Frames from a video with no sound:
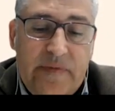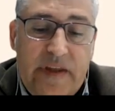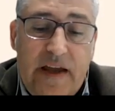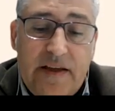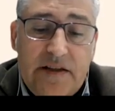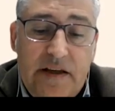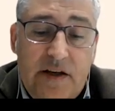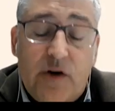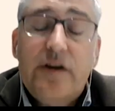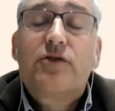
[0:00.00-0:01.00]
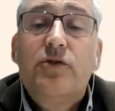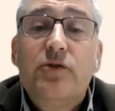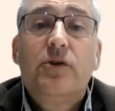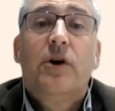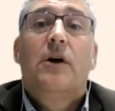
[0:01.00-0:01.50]
tests in order
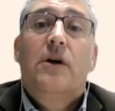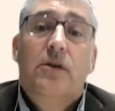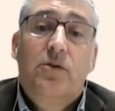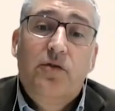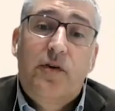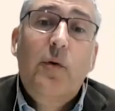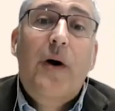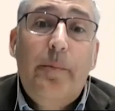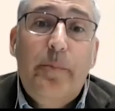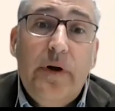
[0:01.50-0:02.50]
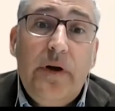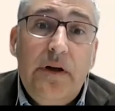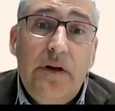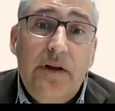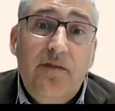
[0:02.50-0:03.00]
to follow up
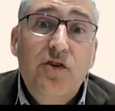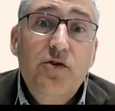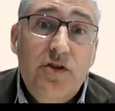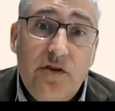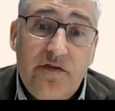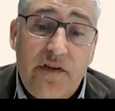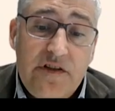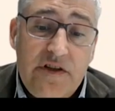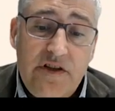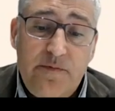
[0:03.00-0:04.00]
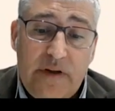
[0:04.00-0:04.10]
the evolution of the disease.